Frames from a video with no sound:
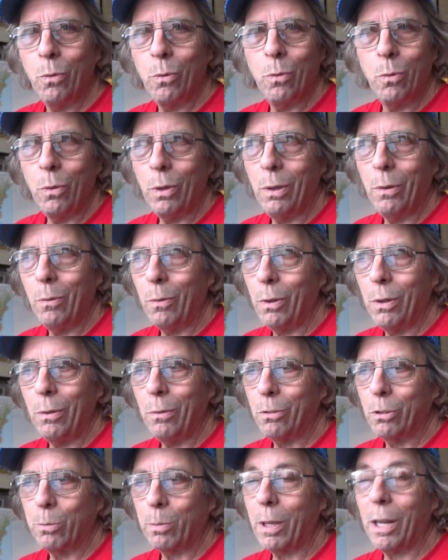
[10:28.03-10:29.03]

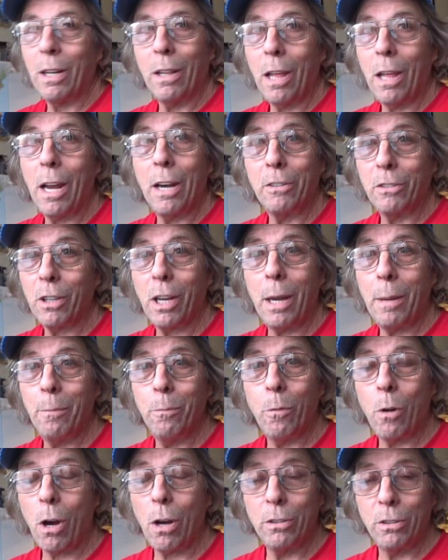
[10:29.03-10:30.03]
we've spent a lot of
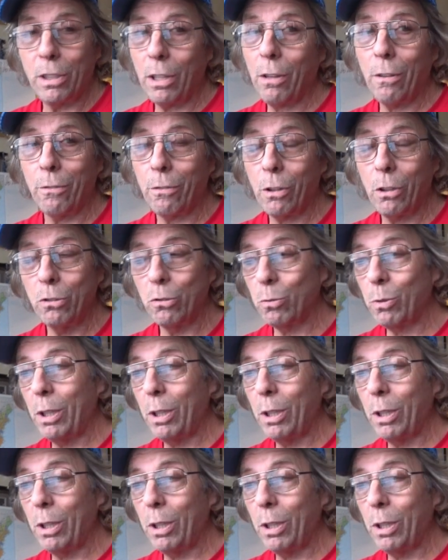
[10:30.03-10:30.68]
time on telephones.